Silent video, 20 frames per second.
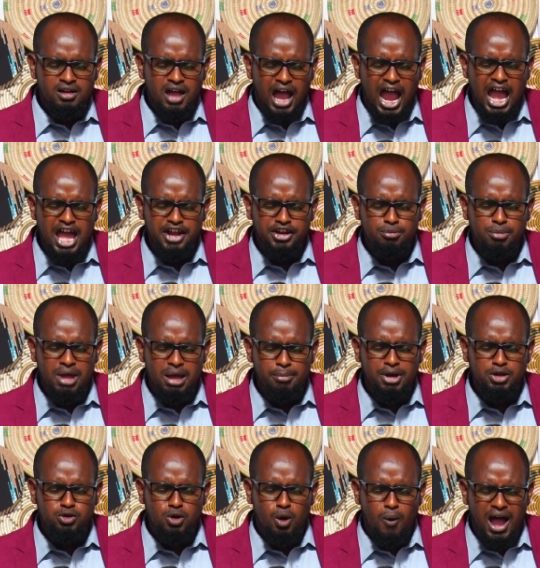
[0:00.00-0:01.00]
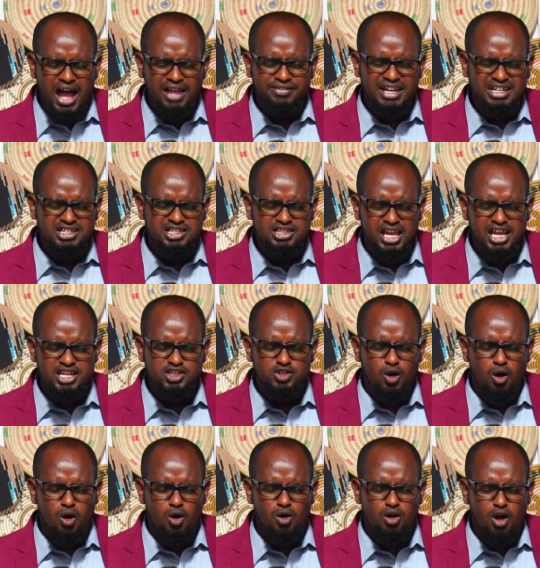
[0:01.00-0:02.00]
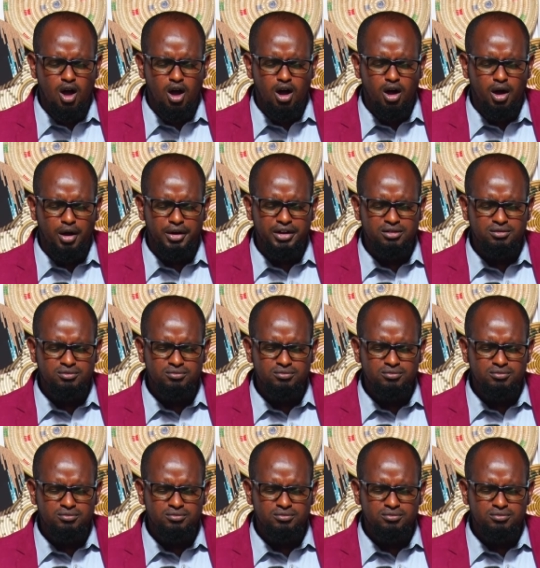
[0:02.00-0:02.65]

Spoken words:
I remember your word that says, O God,